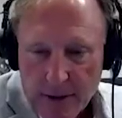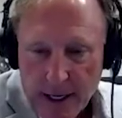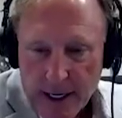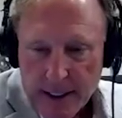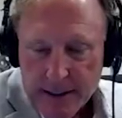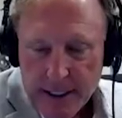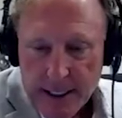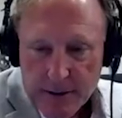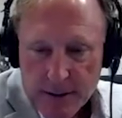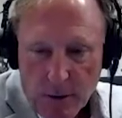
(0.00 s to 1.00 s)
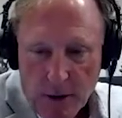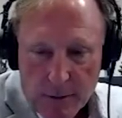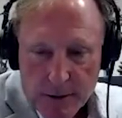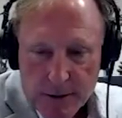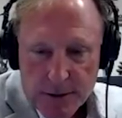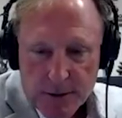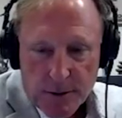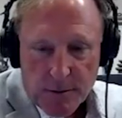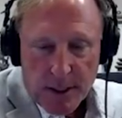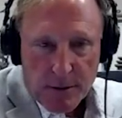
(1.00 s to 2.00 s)
day, and he said, "Here's the problem with
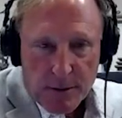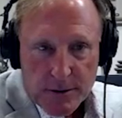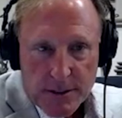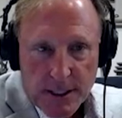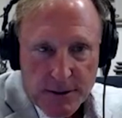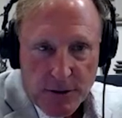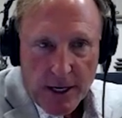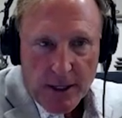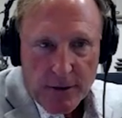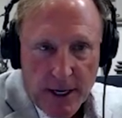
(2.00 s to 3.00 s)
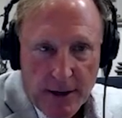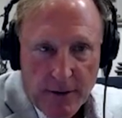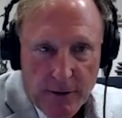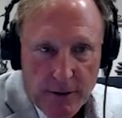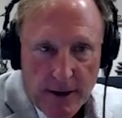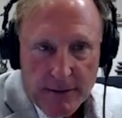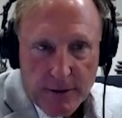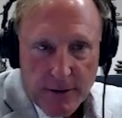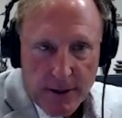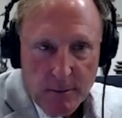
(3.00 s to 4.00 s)
stupid people: is they drag you down to their level
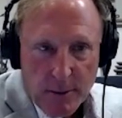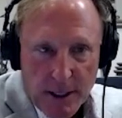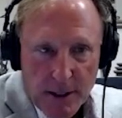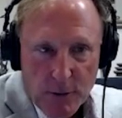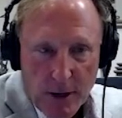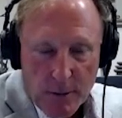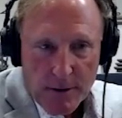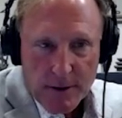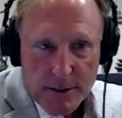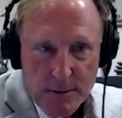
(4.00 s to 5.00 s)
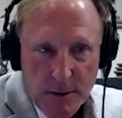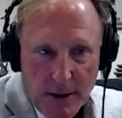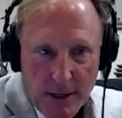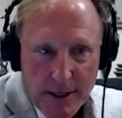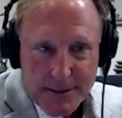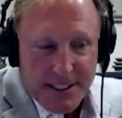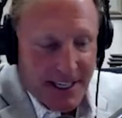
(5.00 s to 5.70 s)
and then beat you up with experience."